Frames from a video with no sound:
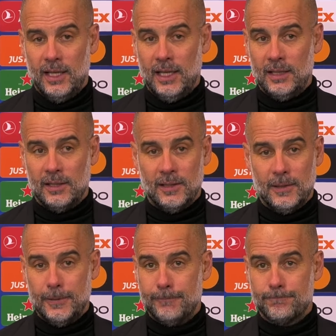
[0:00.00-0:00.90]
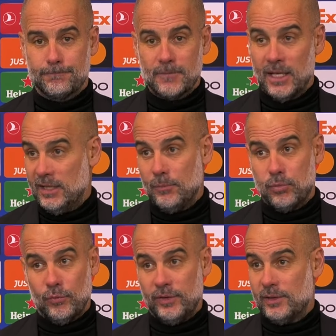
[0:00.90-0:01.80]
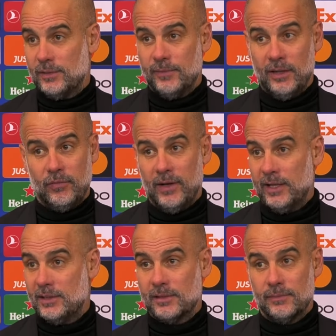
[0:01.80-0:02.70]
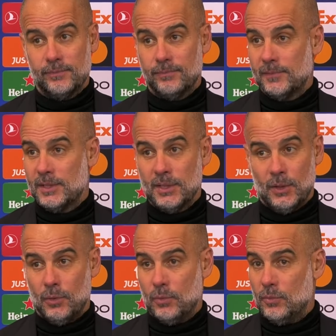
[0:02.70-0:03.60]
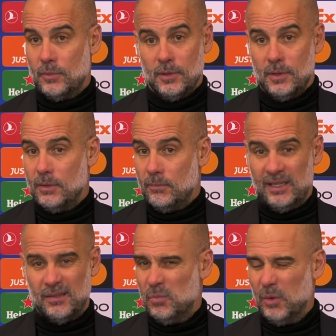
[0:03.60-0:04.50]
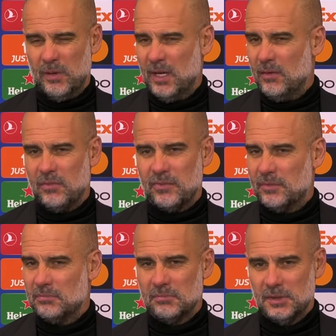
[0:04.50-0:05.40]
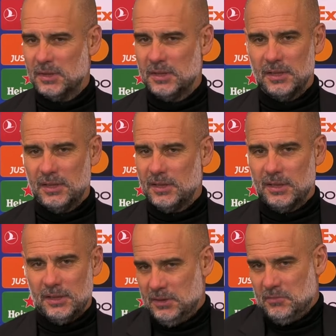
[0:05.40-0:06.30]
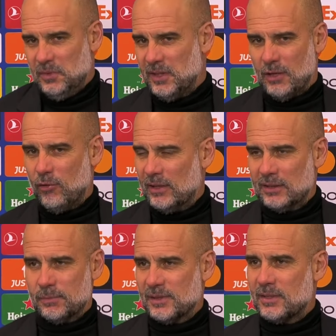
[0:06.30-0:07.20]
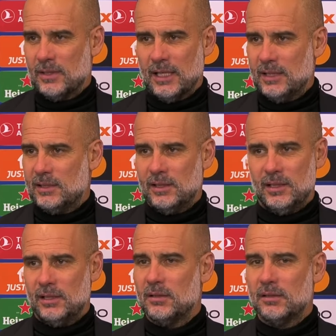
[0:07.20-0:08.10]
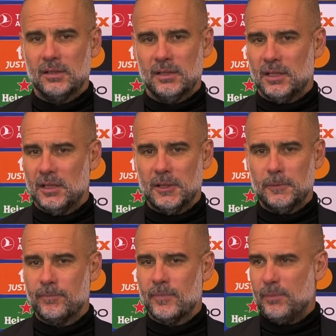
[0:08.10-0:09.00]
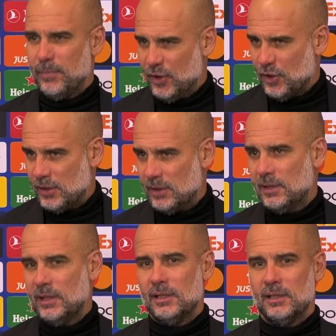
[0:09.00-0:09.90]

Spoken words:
And they prove it, they fell it. So, but we behave with the character, personality, the patience,